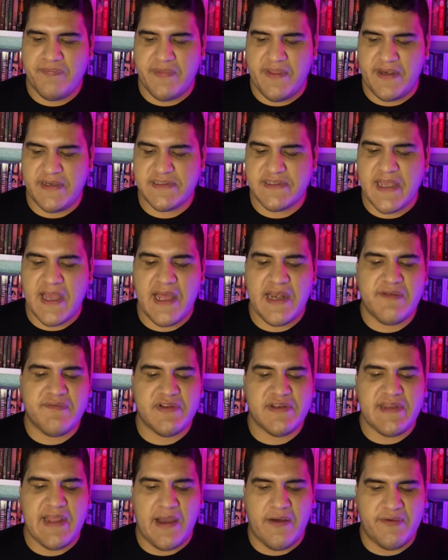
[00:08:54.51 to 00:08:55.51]
that is kind of
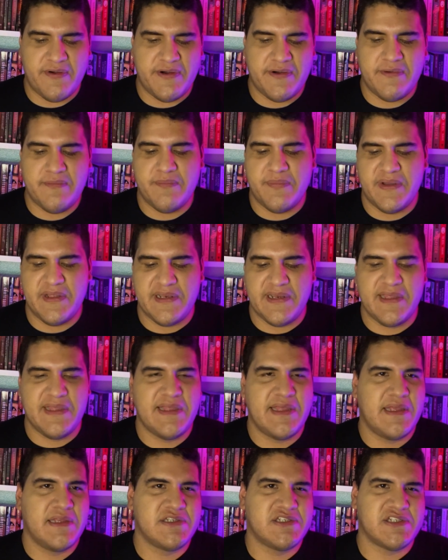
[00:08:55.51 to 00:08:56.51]
a downer, but
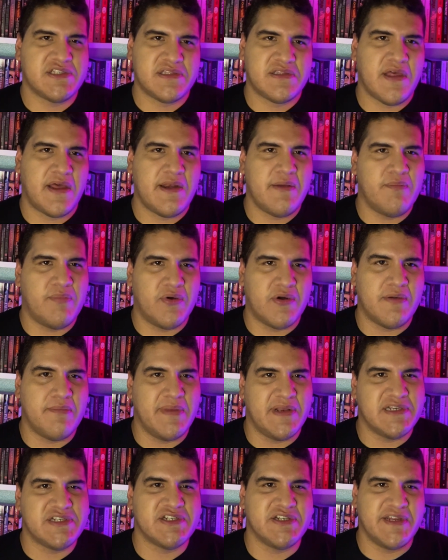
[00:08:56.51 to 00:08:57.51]
just thought it bore
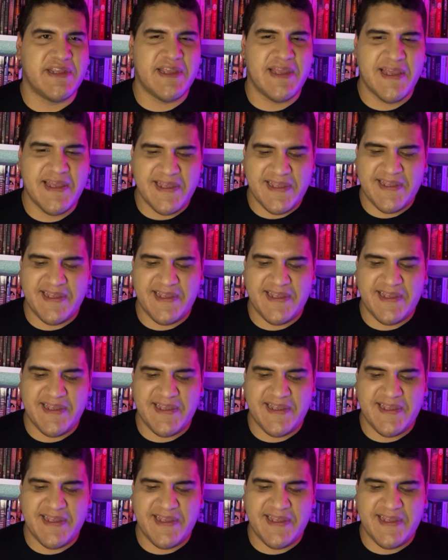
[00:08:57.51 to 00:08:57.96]
mentioning.